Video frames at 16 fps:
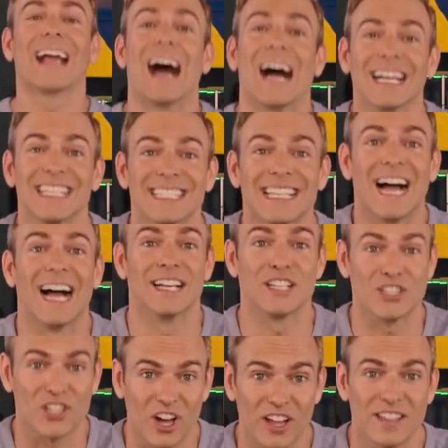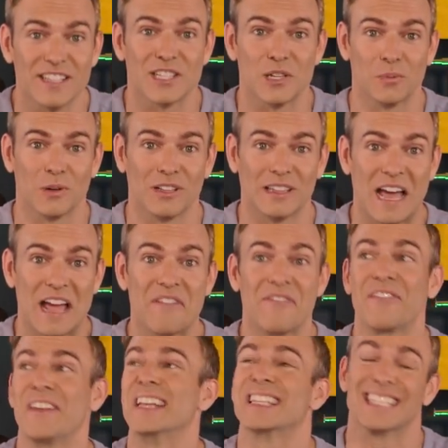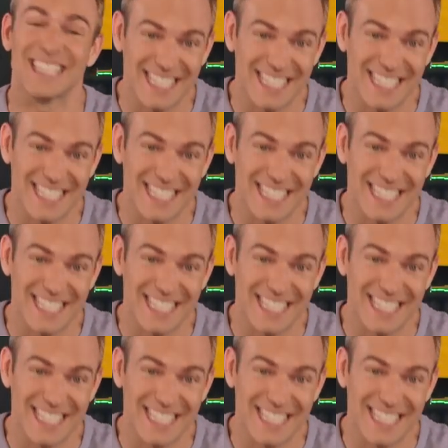Guys, I saw this in real life. It's